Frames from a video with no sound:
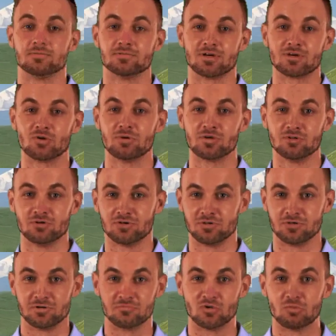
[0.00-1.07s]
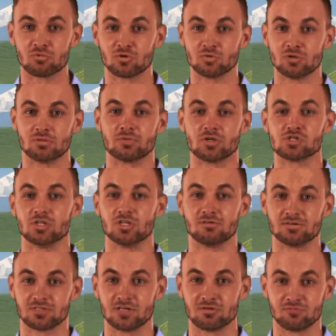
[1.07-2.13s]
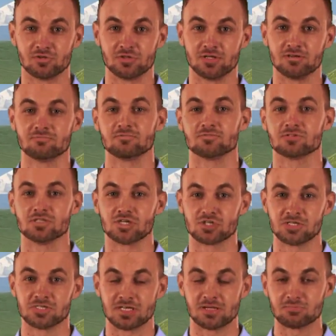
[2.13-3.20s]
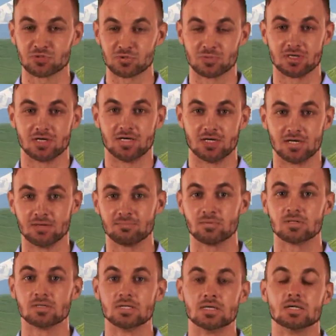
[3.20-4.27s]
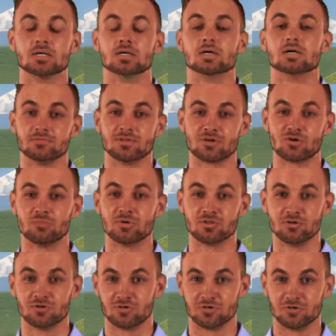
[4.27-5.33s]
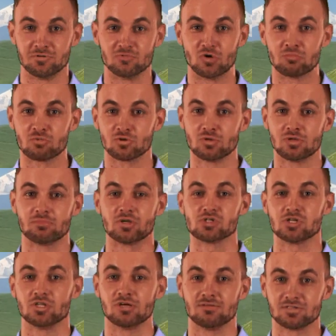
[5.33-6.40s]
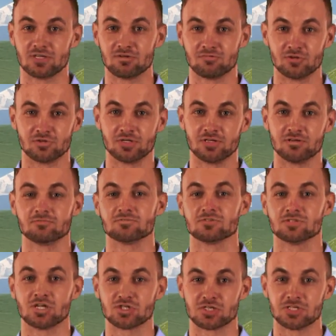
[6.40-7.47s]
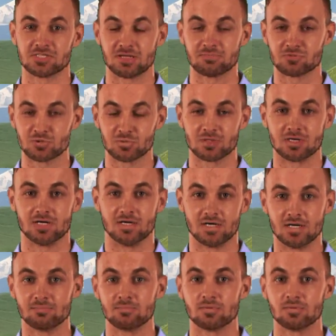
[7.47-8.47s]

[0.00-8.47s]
Scientific method. Scientific method is a systematic approach used to investigate and understand natural phenomena.